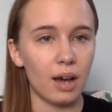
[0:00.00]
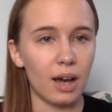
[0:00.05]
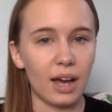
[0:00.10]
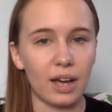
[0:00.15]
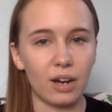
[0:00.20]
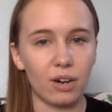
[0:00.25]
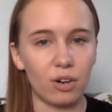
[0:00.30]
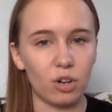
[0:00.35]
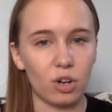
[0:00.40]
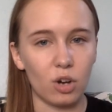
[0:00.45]

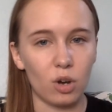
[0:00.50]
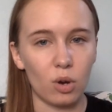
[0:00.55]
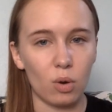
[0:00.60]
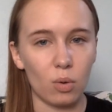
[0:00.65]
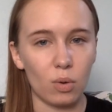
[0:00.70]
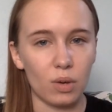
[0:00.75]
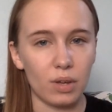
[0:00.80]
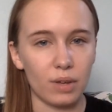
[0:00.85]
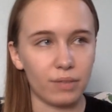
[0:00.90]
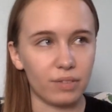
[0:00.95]
I don't
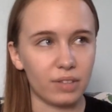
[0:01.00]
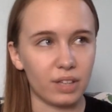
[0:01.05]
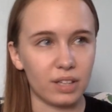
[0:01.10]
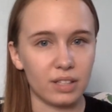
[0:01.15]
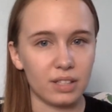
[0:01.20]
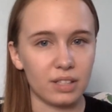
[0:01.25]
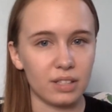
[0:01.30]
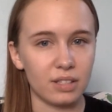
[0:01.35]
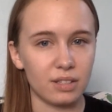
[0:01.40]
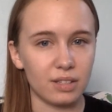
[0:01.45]
know if
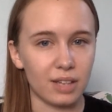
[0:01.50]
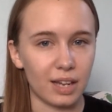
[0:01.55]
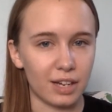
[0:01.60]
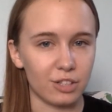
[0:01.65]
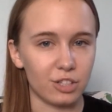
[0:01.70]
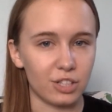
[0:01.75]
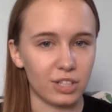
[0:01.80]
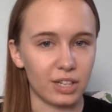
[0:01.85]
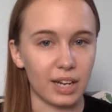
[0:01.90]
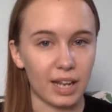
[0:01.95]
that's
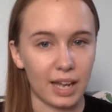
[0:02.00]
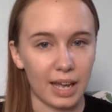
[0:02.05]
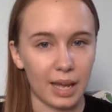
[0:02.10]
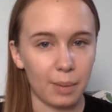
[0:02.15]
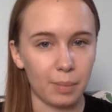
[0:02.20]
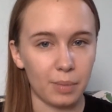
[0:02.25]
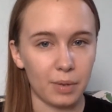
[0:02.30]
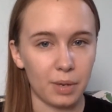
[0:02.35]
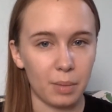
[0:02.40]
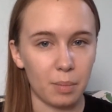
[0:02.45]
actually going to
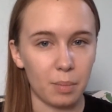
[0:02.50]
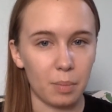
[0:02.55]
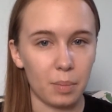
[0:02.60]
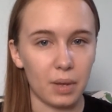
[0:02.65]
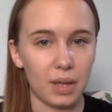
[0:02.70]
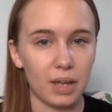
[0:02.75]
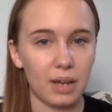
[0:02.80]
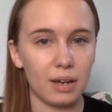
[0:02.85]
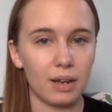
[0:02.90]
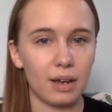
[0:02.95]
happen,
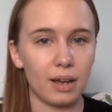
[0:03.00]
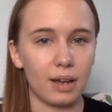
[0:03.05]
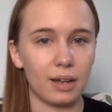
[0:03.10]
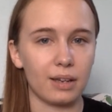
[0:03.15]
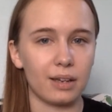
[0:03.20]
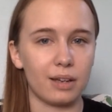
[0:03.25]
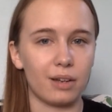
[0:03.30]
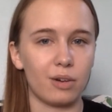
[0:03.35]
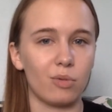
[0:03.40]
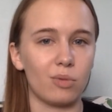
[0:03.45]
but I
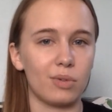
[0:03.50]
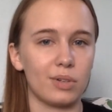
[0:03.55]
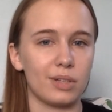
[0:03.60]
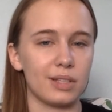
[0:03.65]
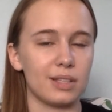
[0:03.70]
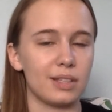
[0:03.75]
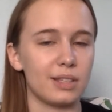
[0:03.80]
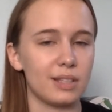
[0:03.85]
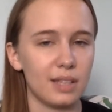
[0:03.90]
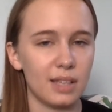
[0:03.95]
kind of want to
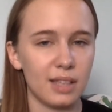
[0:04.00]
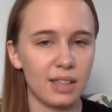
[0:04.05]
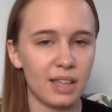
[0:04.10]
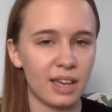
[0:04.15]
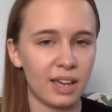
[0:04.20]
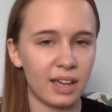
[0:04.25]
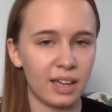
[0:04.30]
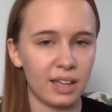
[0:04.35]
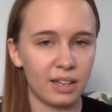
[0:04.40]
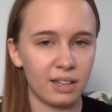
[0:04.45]
see
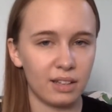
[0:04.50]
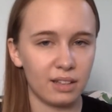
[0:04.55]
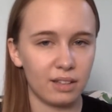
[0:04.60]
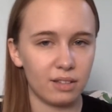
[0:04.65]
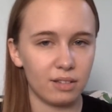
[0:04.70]
that